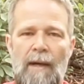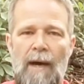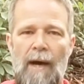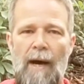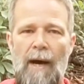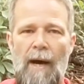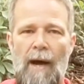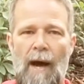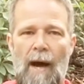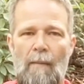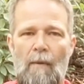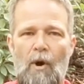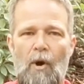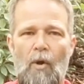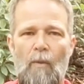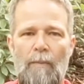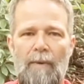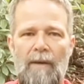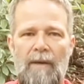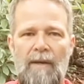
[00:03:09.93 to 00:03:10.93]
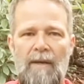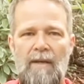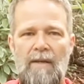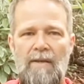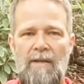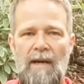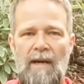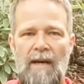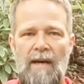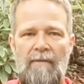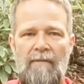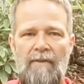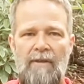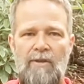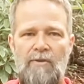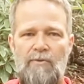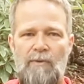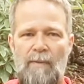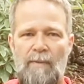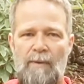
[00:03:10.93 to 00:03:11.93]
I'm hoping to have
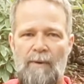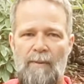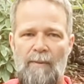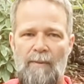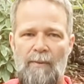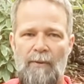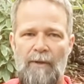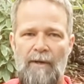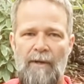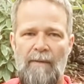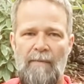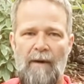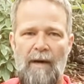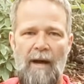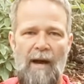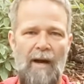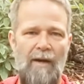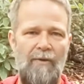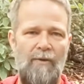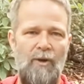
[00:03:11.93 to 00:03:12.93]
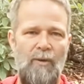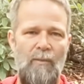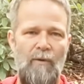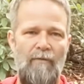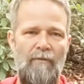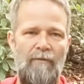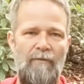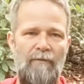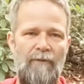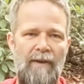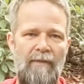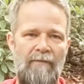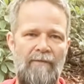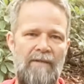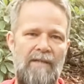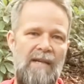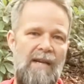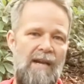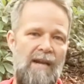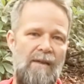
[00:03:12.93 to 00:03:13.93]
this trip completed by October
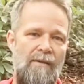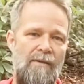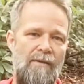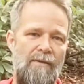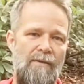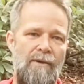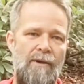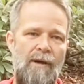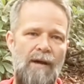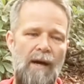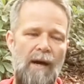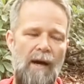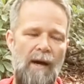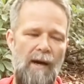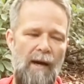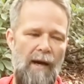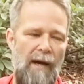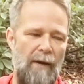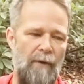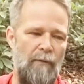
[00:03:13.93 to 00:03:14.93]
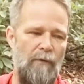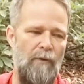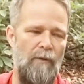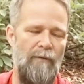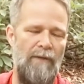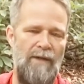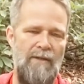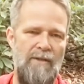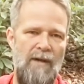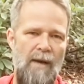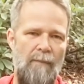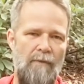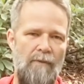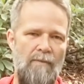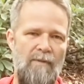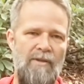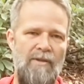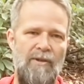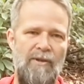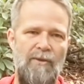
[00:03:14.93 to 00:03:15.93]
15th. I don't know if that's
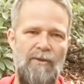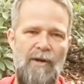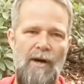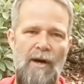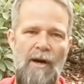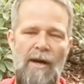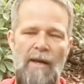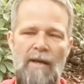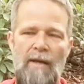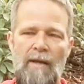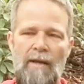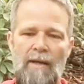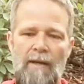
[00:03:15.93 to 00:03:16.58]
optimistic or not.